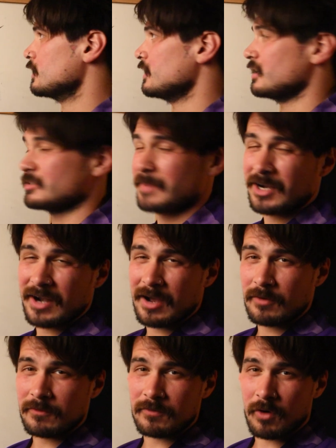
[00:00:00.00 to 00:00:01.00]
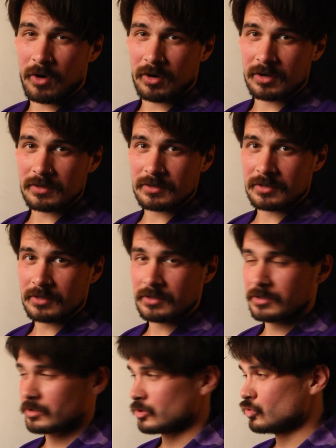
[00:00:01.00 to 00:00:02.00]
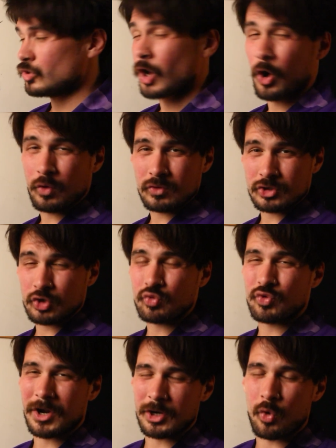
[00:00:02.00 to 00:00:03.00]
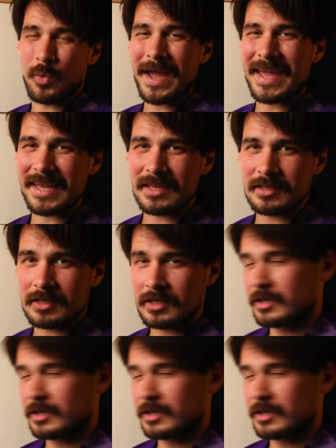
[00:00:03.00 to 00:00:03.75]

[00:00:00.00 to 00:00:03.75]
It doesn't matter how far you go to run away,